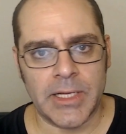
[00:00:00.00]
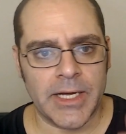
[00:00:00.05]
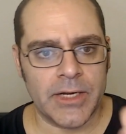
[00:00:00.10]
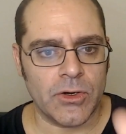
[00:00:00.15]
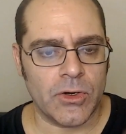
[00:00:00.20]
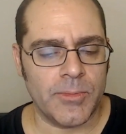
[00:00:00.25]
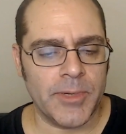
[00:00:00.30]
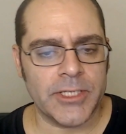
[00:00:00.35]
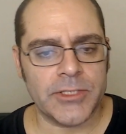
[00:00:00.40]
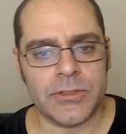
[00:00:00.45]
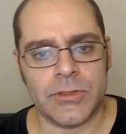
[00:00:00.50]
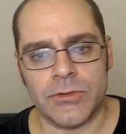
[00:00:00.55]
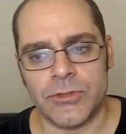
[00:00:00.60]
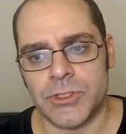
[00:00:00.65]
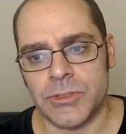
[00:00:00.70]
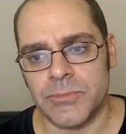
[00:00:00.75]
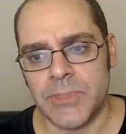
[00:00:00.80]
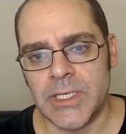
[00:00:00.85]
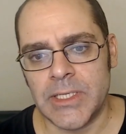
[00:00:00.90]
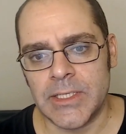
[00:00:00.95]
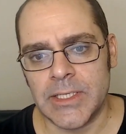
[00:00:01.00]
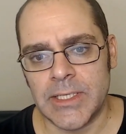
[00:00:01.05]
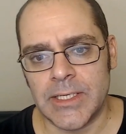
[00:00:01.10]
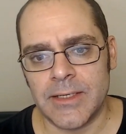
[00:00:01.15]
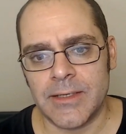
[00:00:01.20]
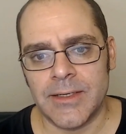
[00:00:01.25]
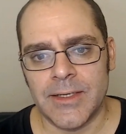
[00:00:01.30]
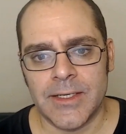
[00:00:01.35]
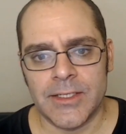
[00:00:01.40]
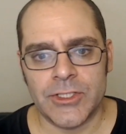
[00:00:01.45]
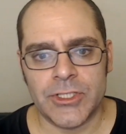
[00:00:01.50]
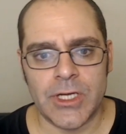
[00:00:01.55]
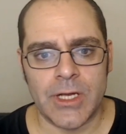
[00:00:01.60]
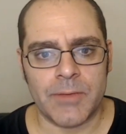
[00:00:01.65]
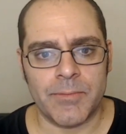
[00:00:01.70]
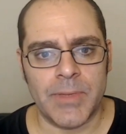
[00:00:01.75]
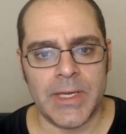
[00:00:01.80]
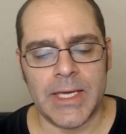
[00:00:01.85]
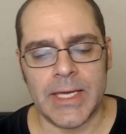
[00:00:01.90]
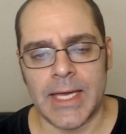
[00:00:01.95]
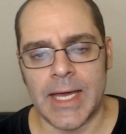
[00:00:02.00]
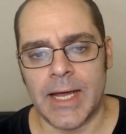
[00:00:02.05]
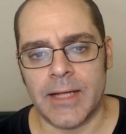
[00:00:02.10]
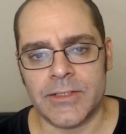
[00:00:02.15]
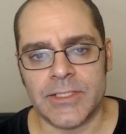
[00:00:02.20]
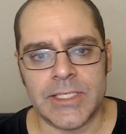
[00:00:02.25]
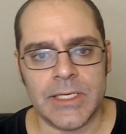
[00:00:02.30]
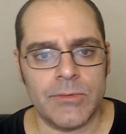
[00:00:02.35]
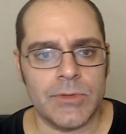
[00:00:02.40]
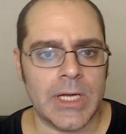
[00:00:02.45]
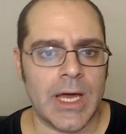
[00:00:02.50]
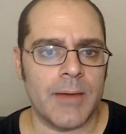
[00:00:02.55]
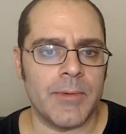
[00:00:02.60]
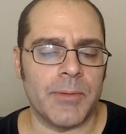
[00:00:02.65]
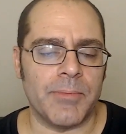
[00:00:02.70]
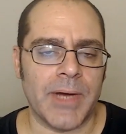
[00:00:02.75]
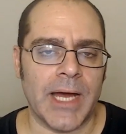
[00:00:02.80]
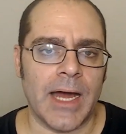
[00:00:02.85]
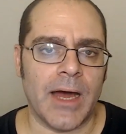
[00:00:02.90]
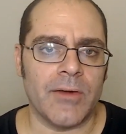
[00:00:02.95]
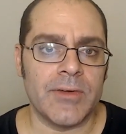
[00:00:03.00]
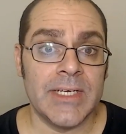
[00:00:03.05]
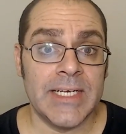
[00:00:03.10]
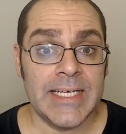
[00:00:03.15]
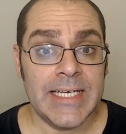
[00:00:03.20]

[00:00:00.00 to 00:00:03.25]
to all my social media, check me out, see what I'm about,